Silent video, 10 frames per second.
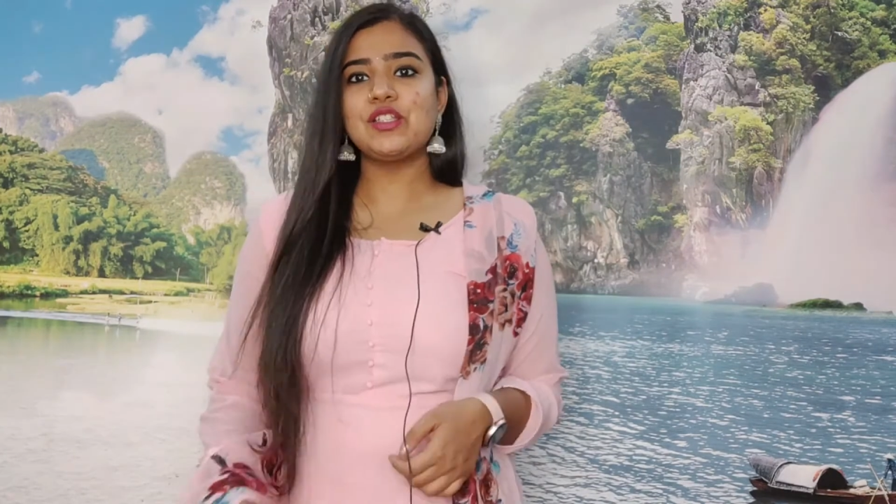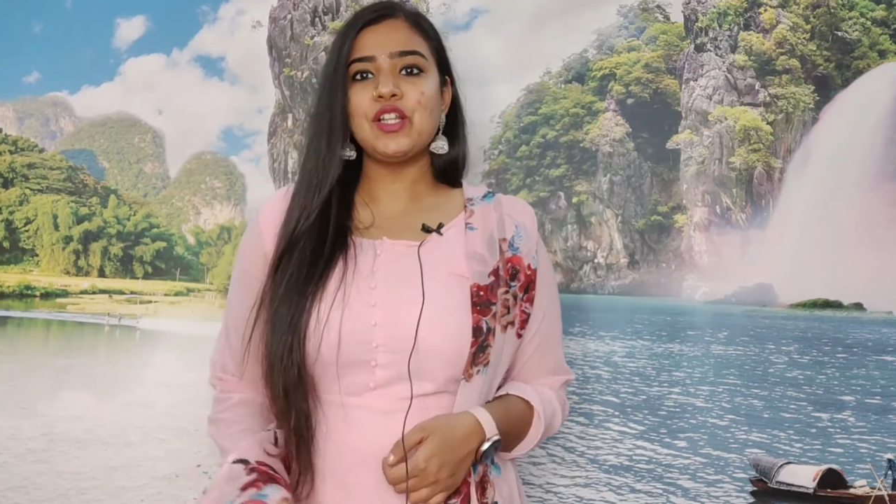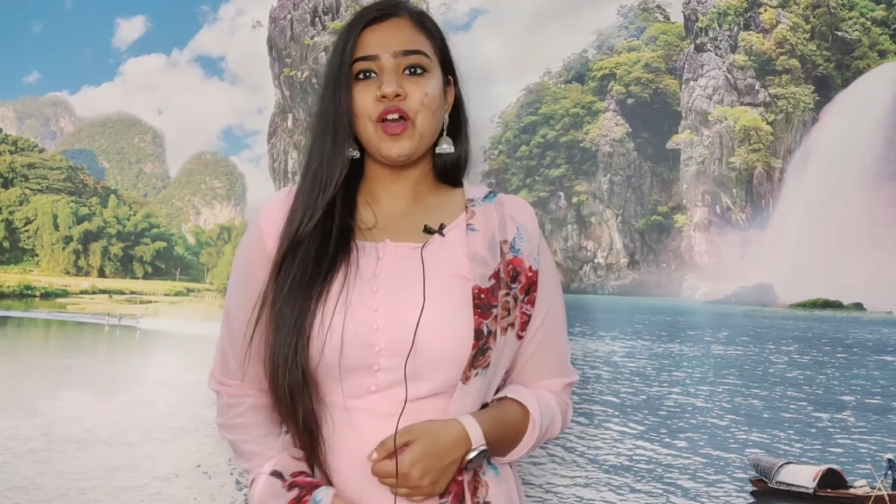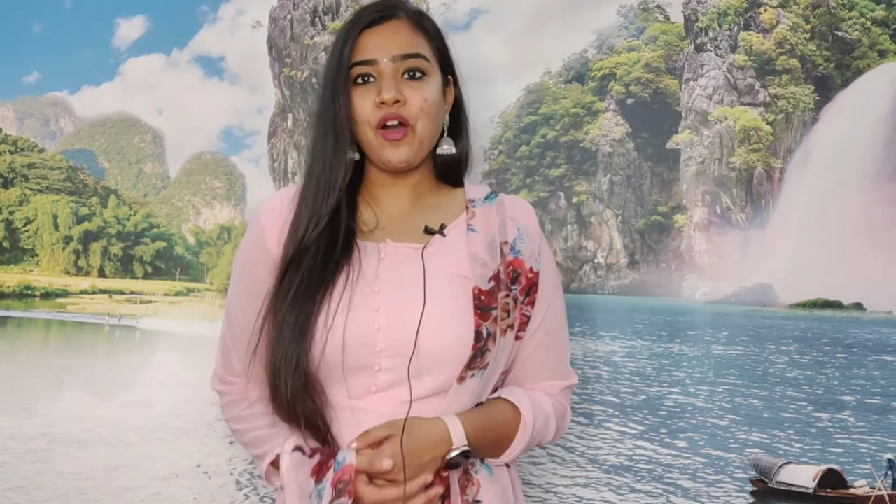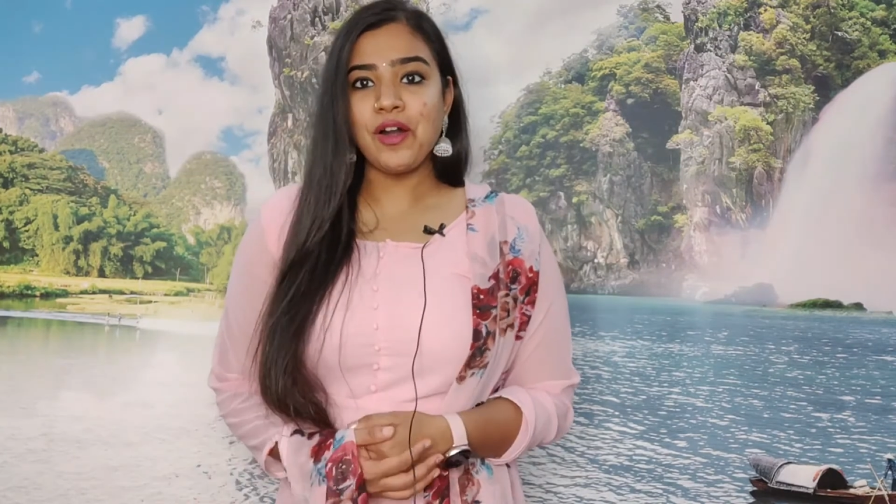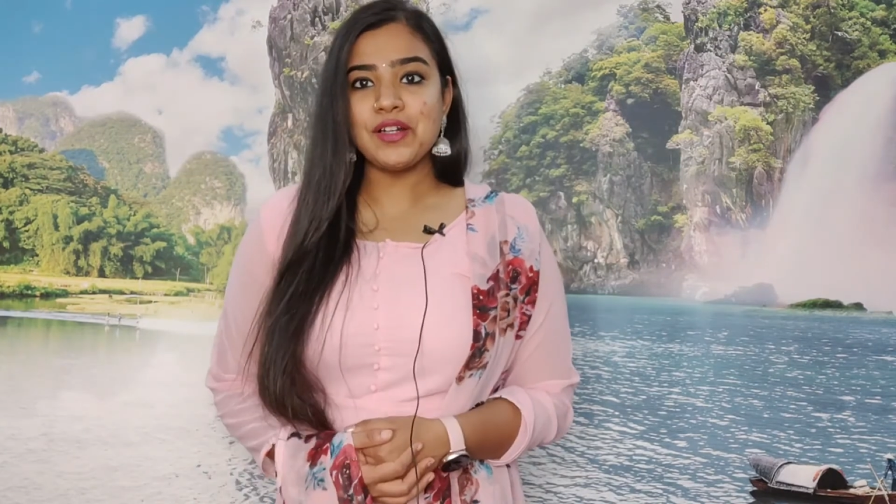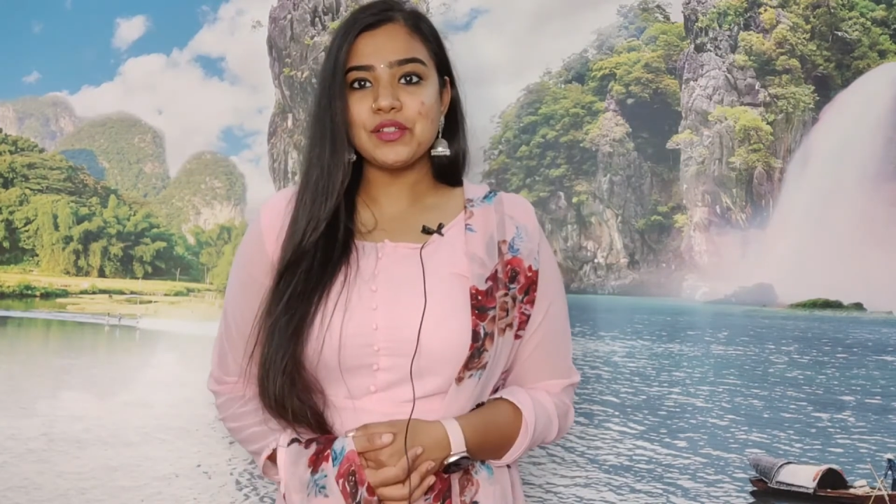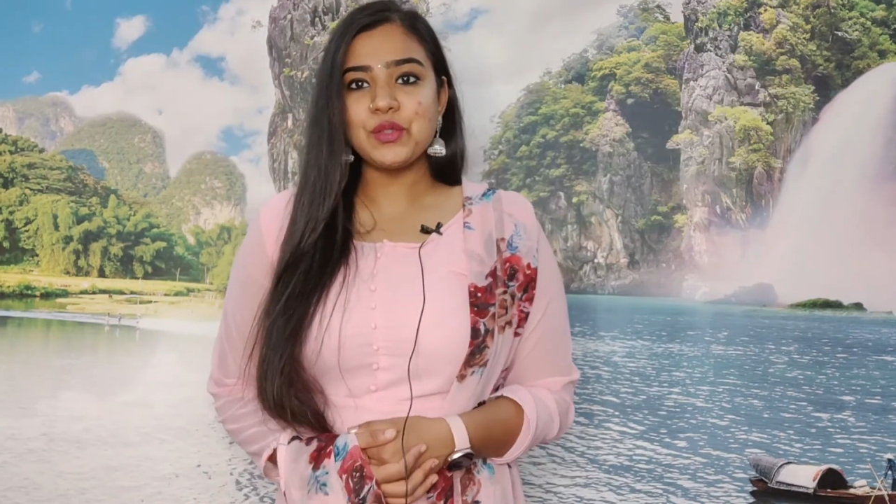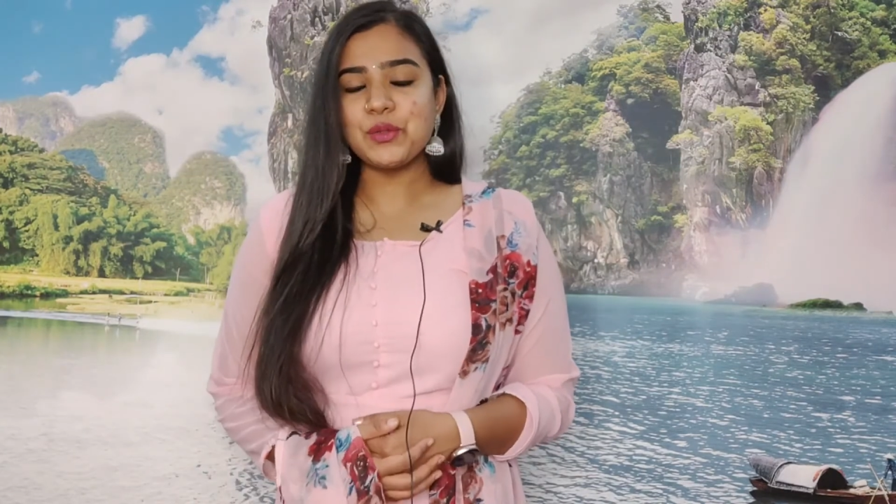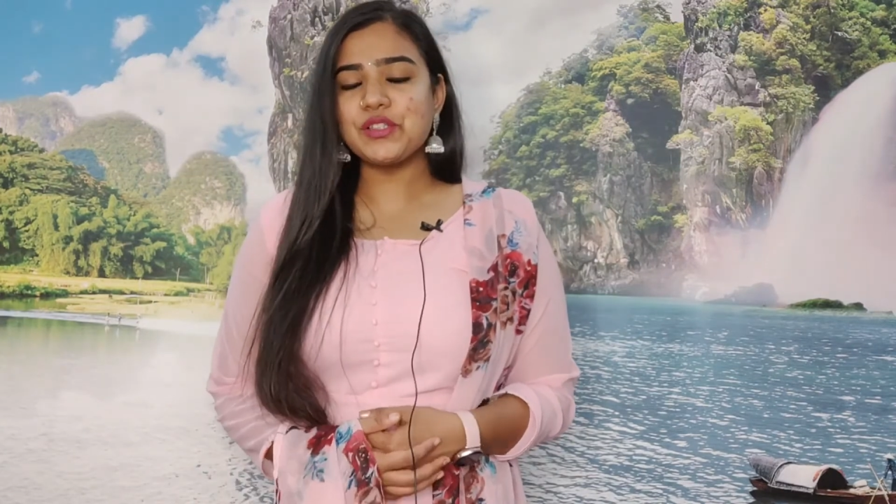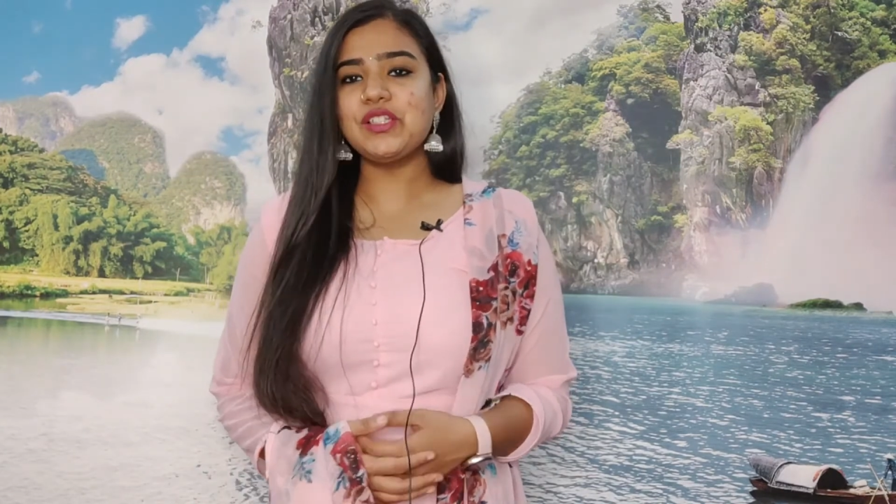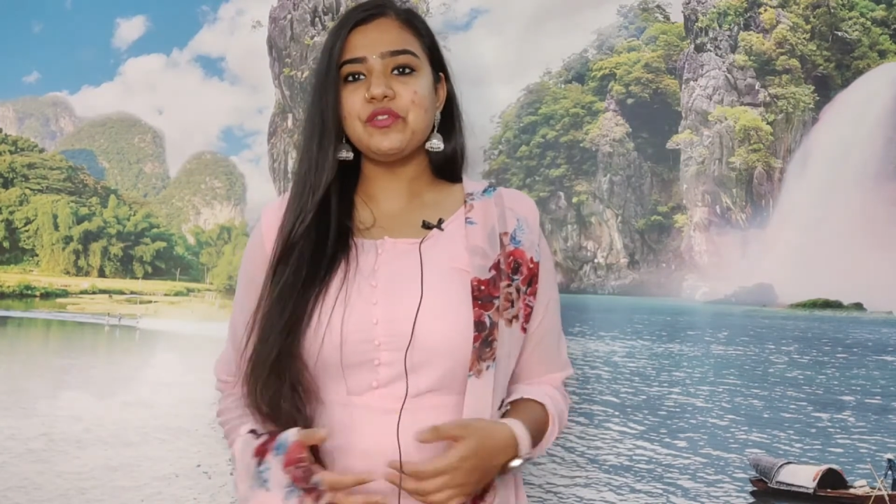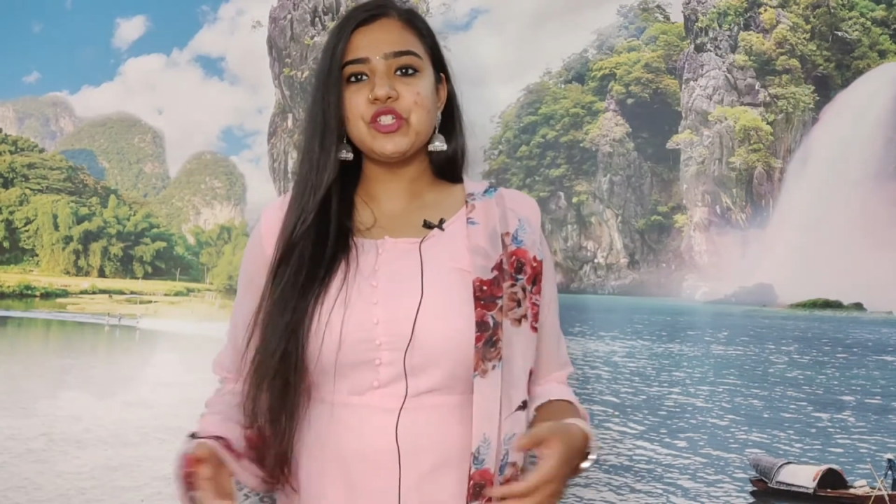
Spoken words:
The Lord took the